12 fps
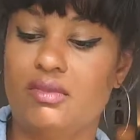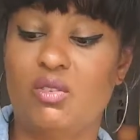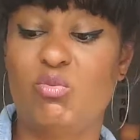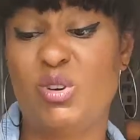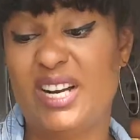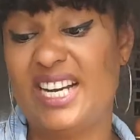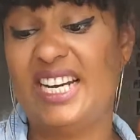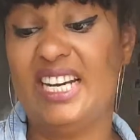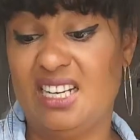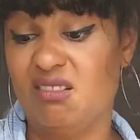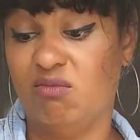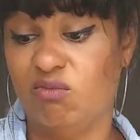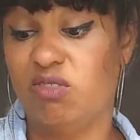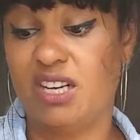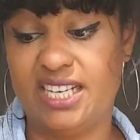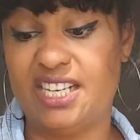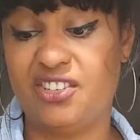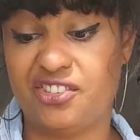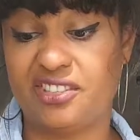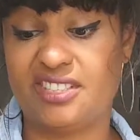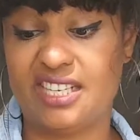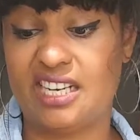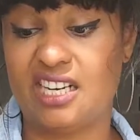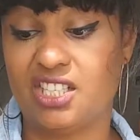really, really
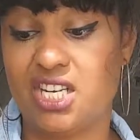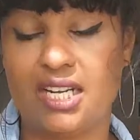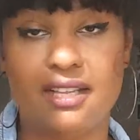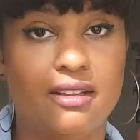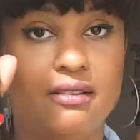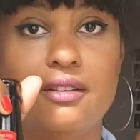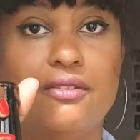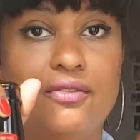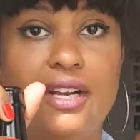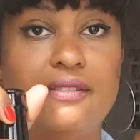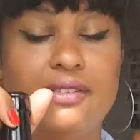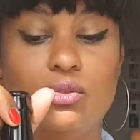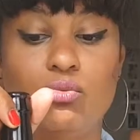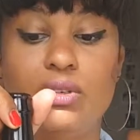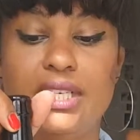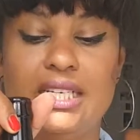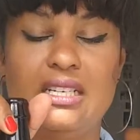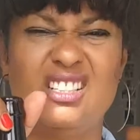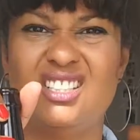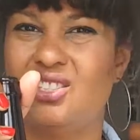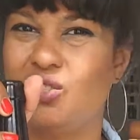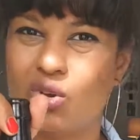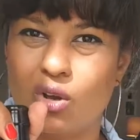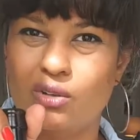interesting, actually. The flavours are really nice.
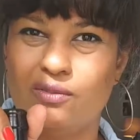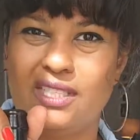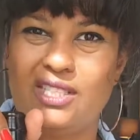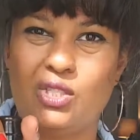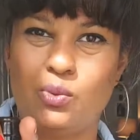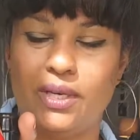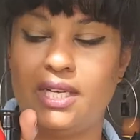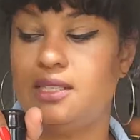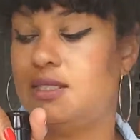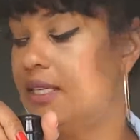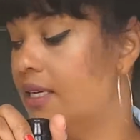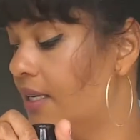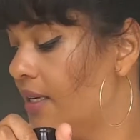It's not overly sweet.